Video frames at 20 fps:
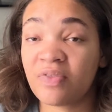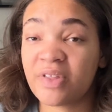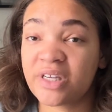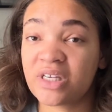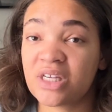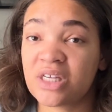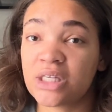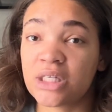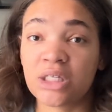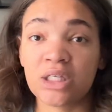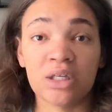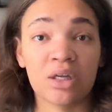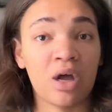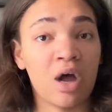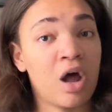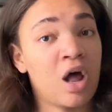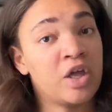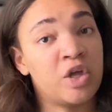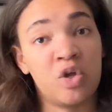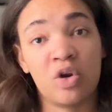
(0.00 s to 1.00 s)
this is
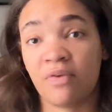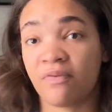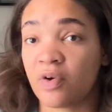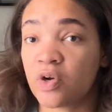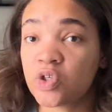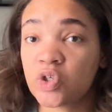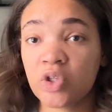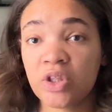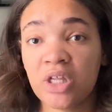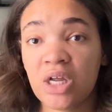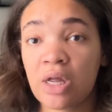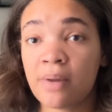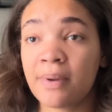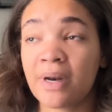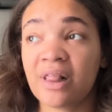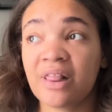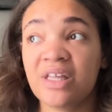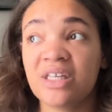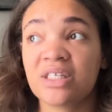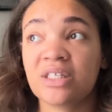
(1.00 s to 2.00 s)
a universal thing, but
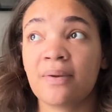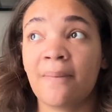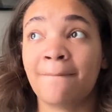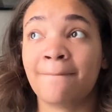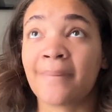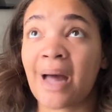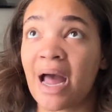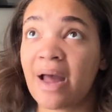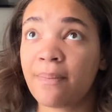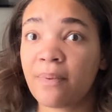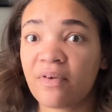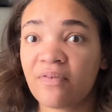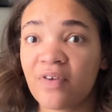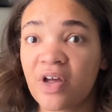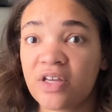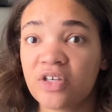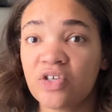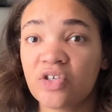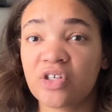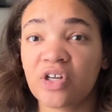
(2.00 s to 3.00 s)
at least my
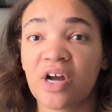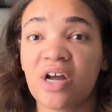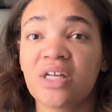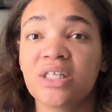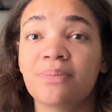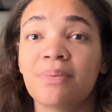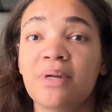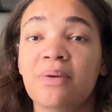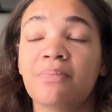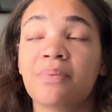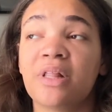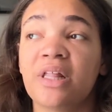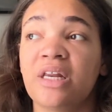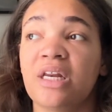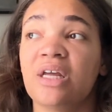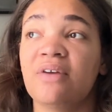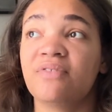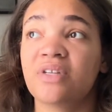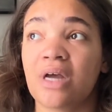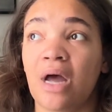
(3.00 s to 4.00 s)
professors, there has been
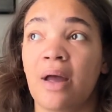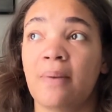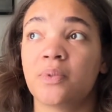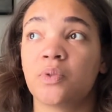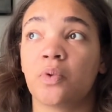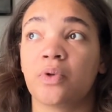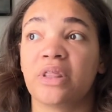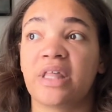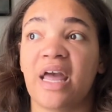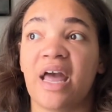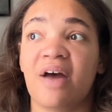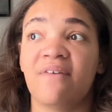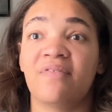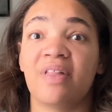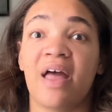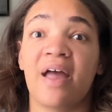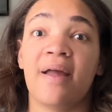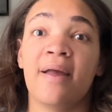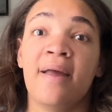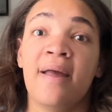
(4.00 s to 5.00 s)
plenty of times where they have
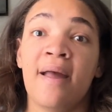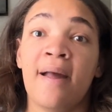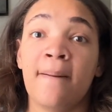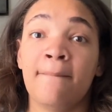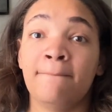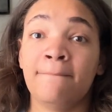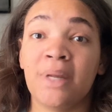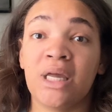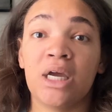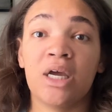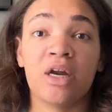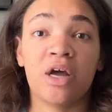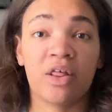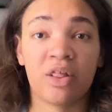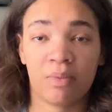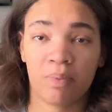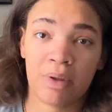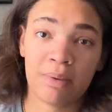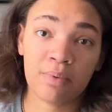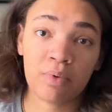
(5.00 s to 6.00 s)
let me and other
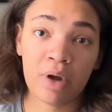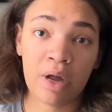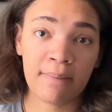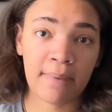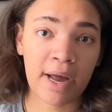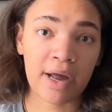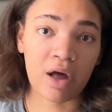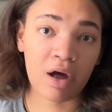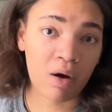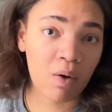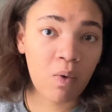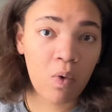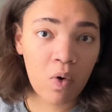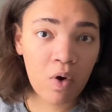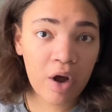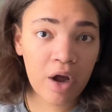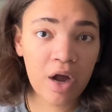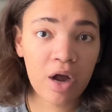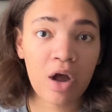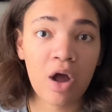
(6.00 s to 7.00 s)
people in my
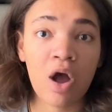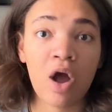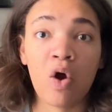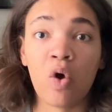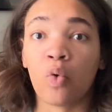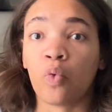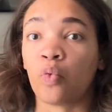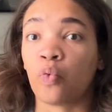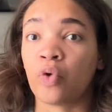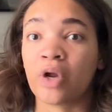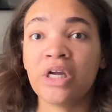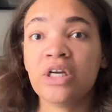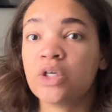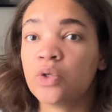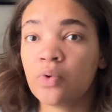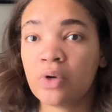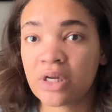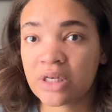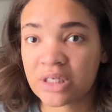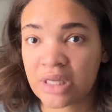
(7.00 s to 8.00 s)
cohort
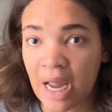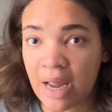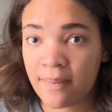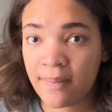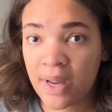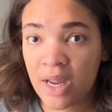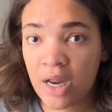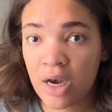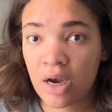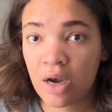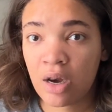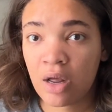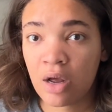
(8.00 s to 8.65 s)
redo an assignment